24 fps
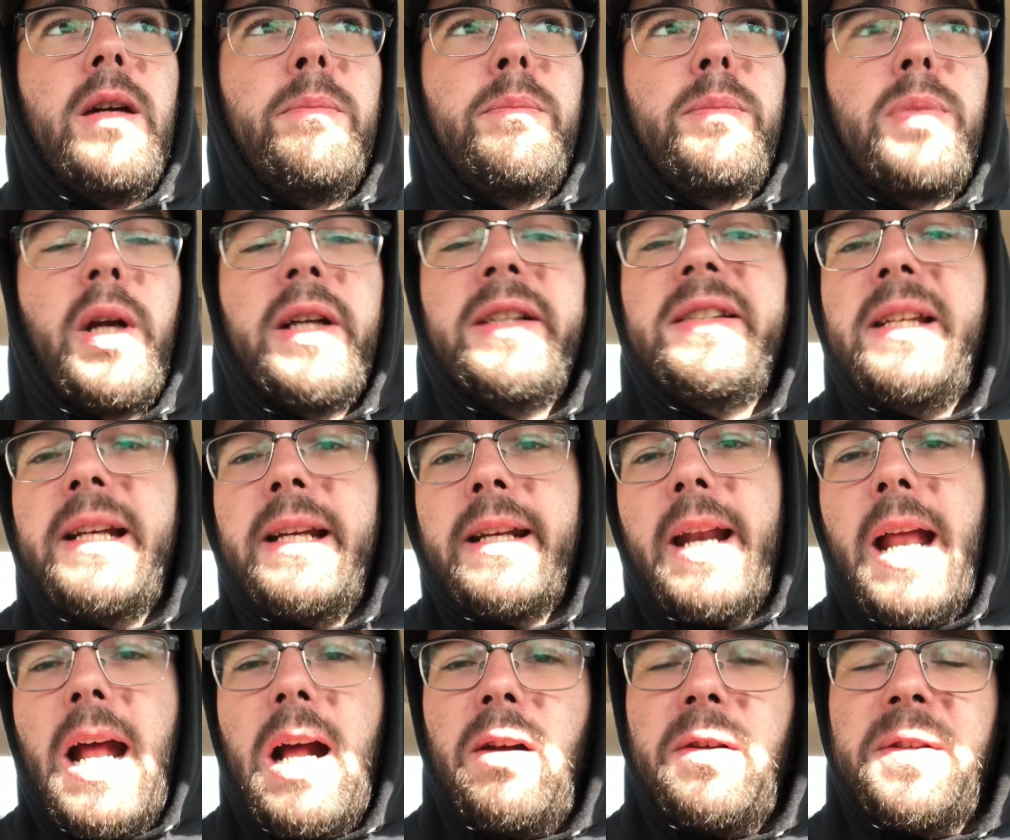pricing
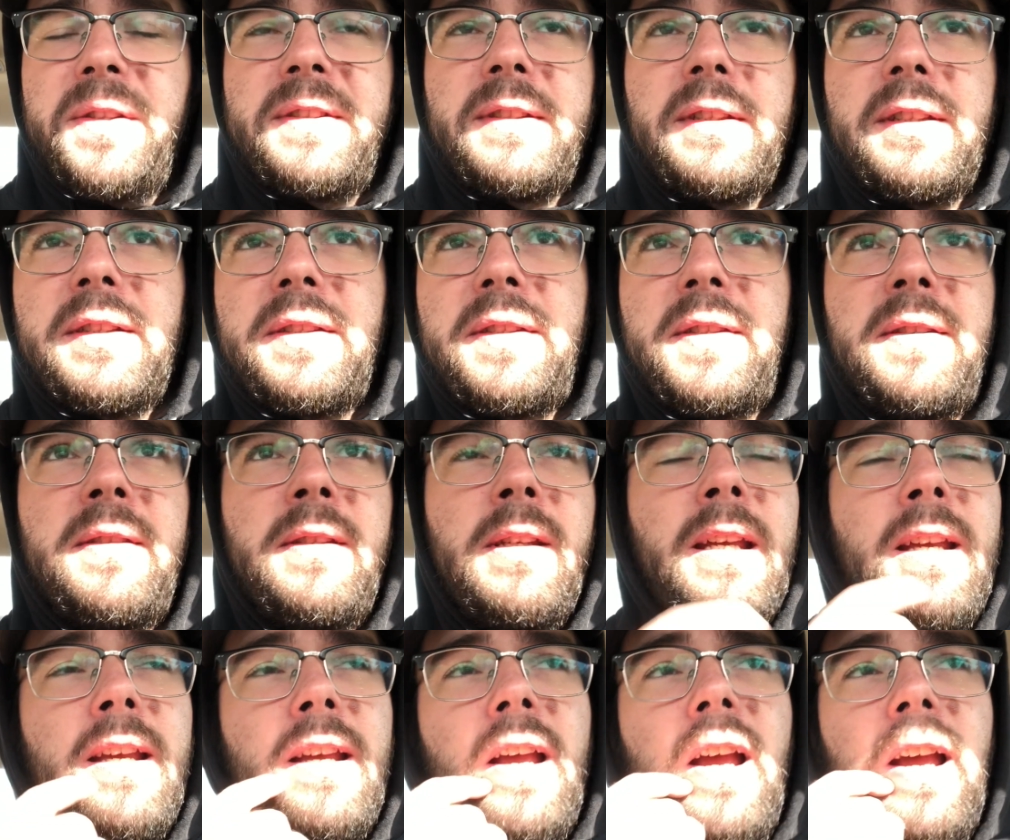analysis.
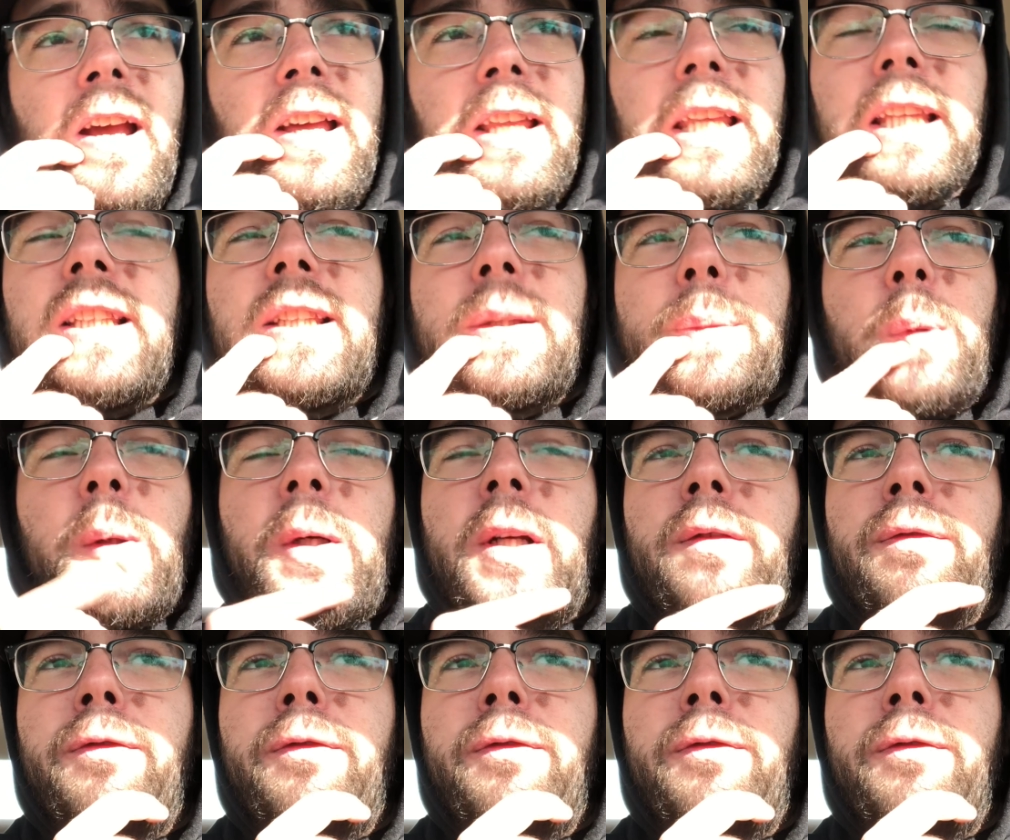This is pretty